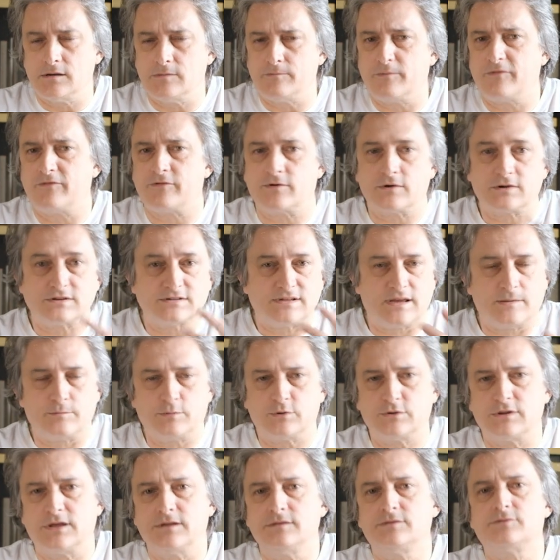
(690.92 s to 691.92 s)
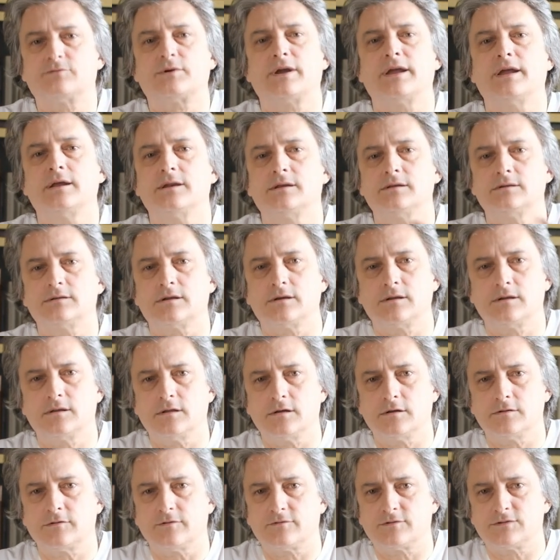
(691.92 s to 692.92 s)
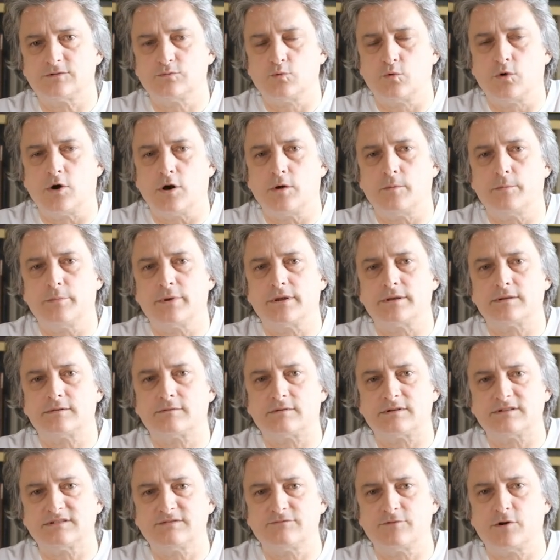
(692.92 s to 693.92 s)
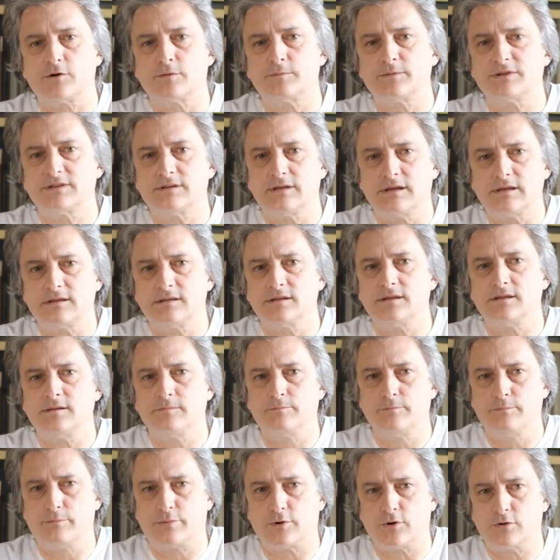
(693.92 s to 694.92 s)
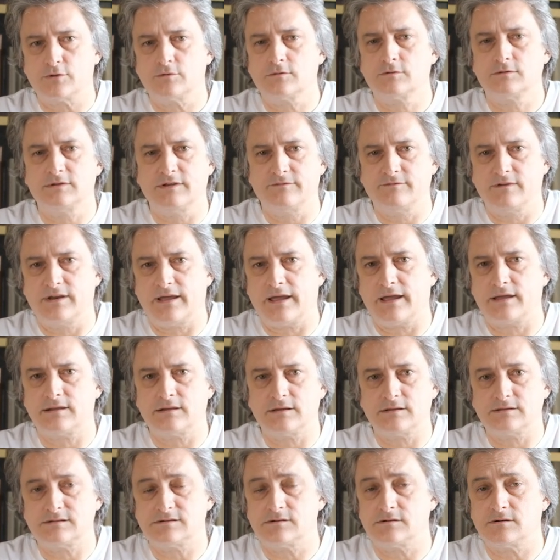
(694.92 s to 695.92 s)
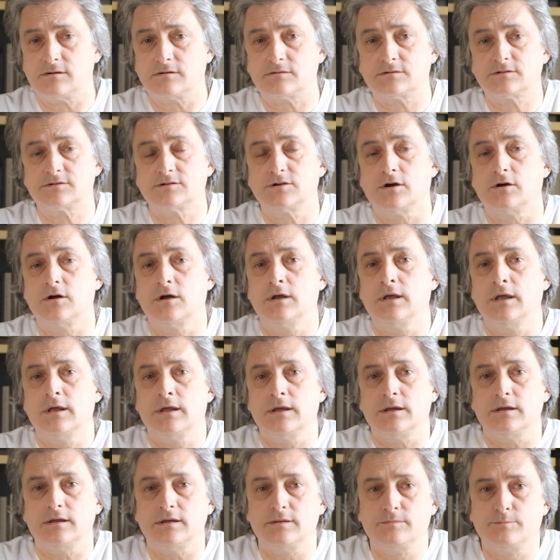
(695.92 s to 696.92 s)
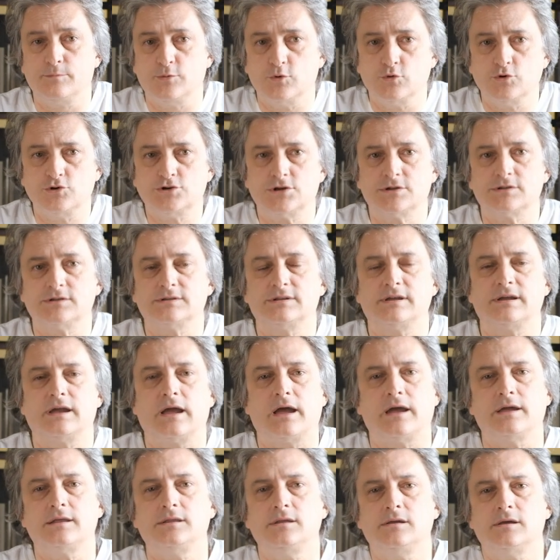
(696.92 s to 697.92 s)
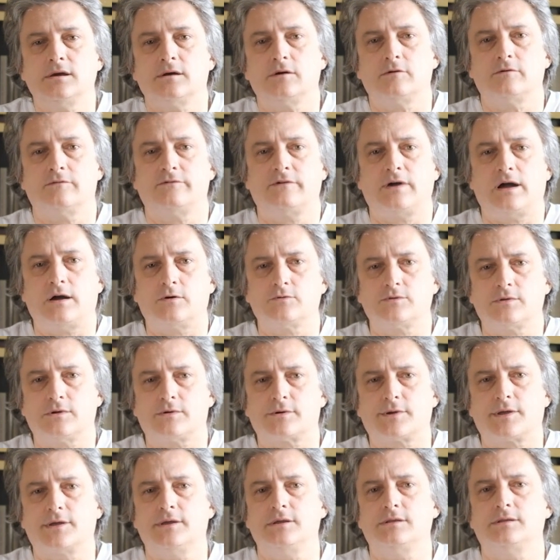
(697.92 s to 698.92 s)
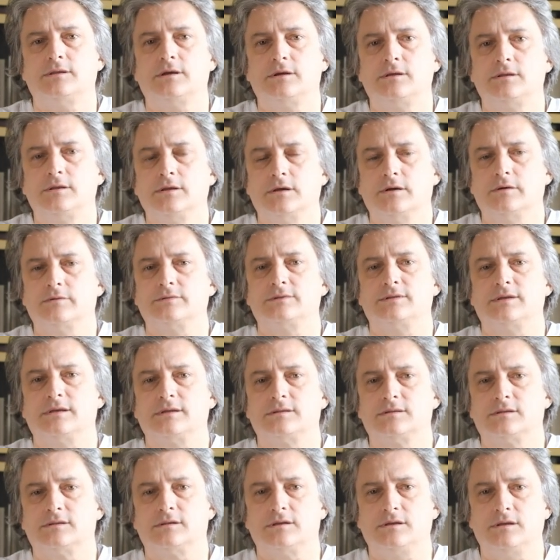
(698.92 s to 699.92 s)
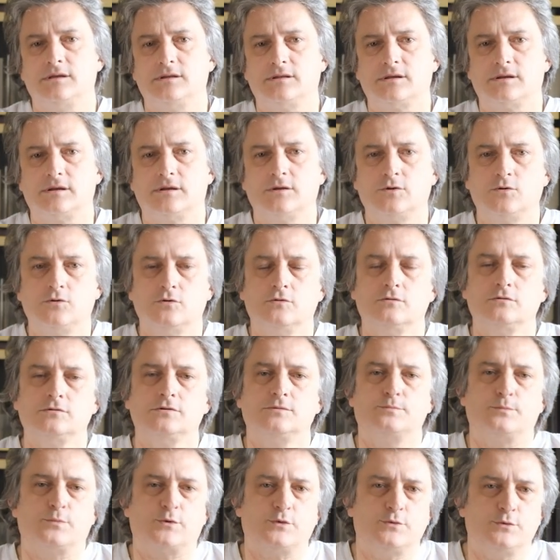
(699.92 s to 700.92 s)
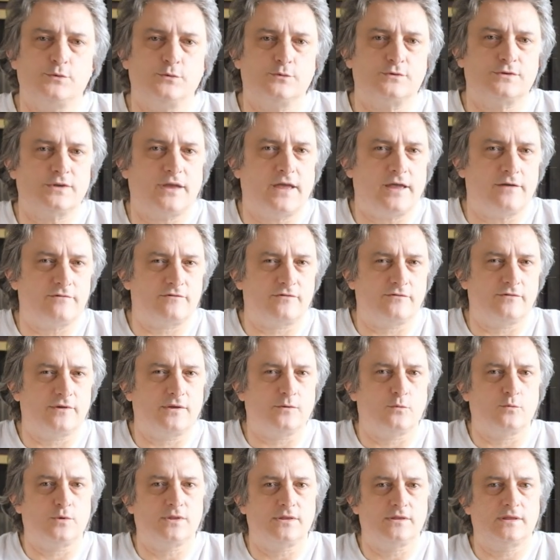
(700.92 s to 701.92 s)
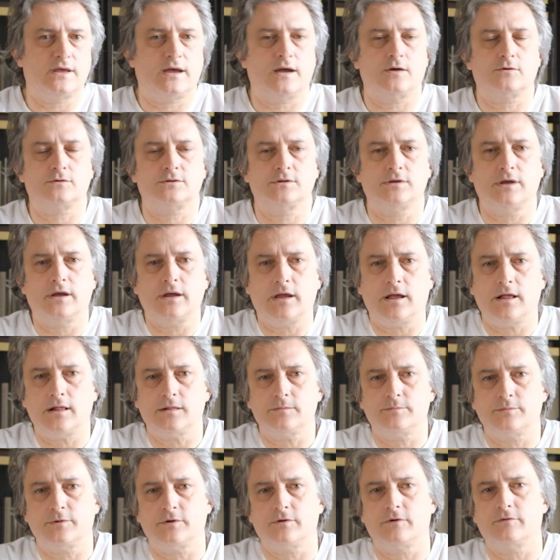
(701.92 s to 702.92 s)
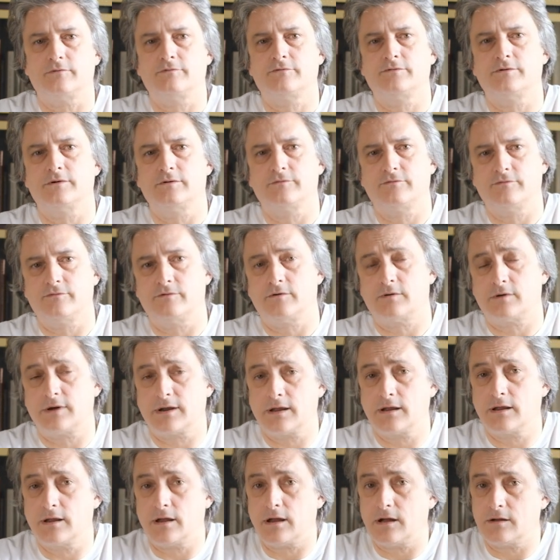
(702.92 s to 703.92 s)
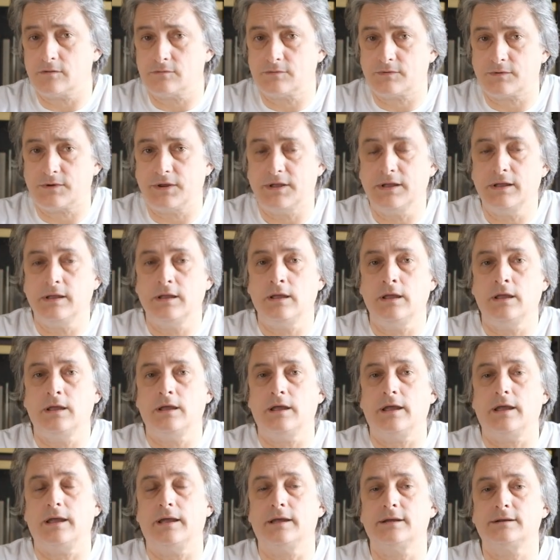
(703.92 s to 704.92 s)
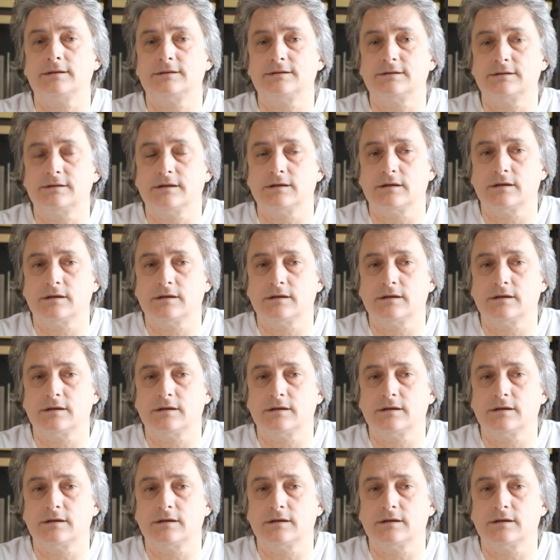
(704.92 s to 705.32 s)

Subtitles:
for example, they drained a lot of swamp and transformed that in productive land and so on. So it pushed the idea of autarky, the idea that Italy could produce everything without the help of a foreign country. And